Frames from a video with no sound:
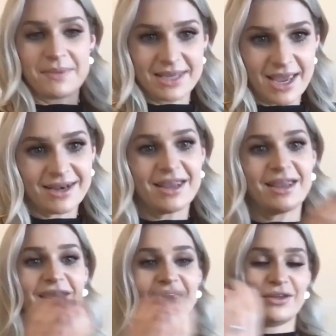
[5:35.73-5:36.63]

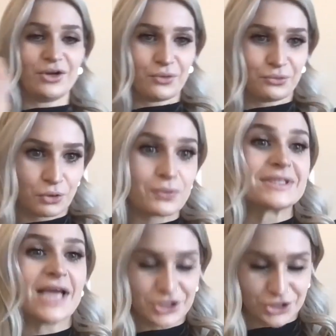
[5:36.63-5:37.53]
beginning, through
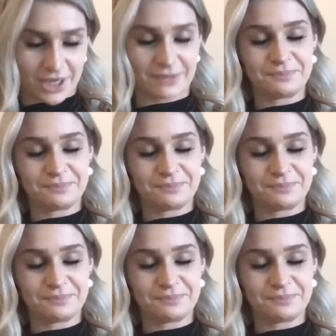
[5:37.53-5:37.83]
retention.